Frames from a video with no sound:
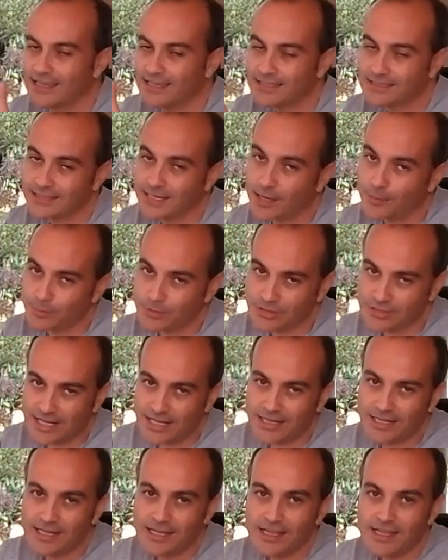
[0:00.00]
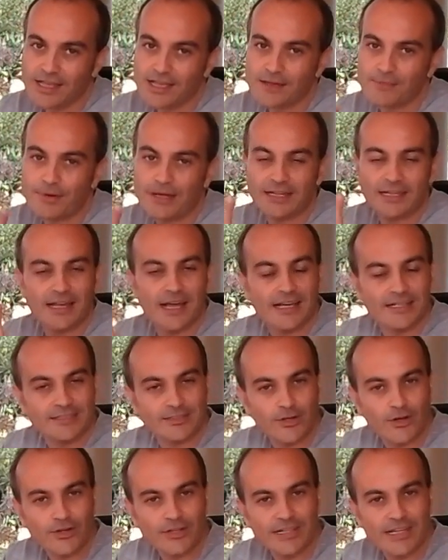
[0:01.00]
It's optional, but I
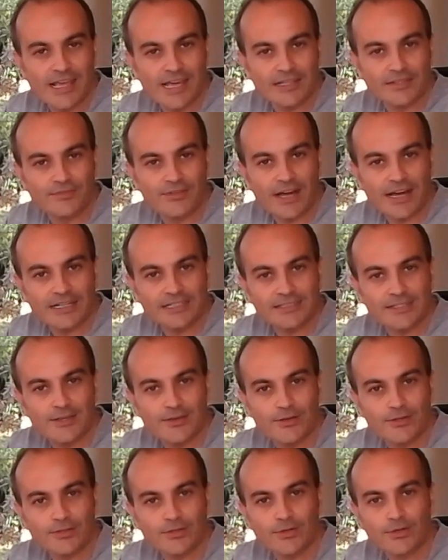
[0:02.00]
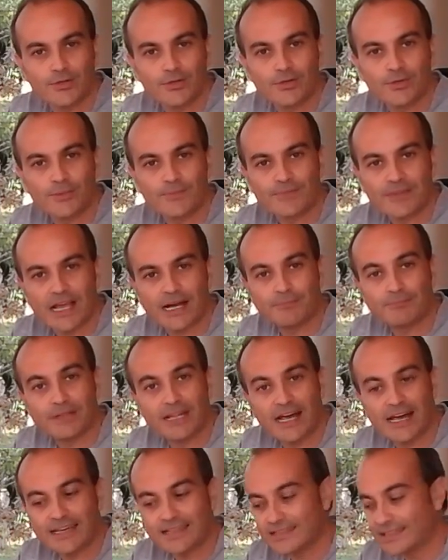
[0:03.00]
strongly advise you to
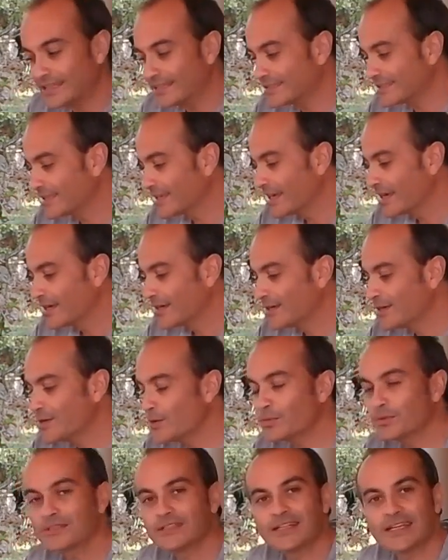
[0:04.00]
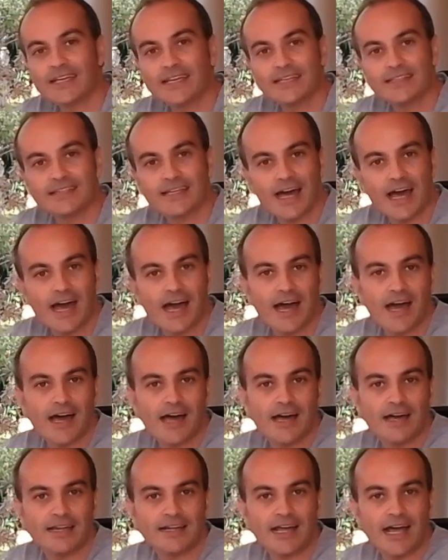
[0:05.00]
apply this. You would need
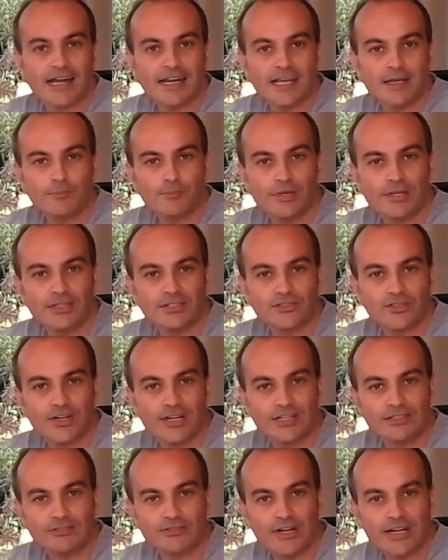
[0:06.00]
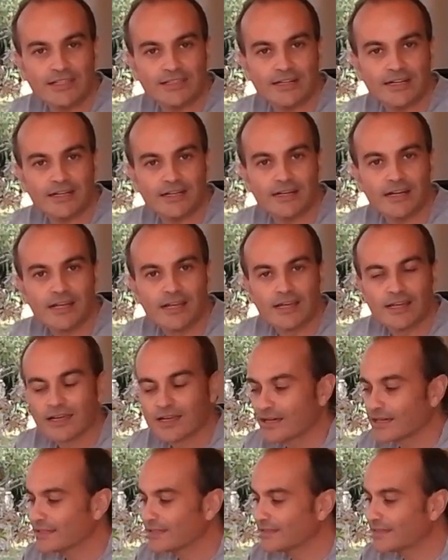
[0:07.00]
an MP3 reader
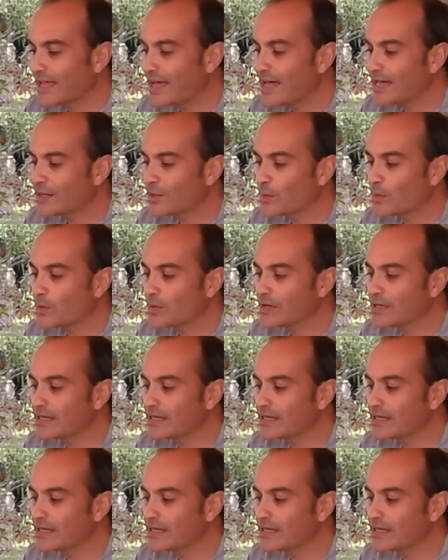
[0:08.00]
that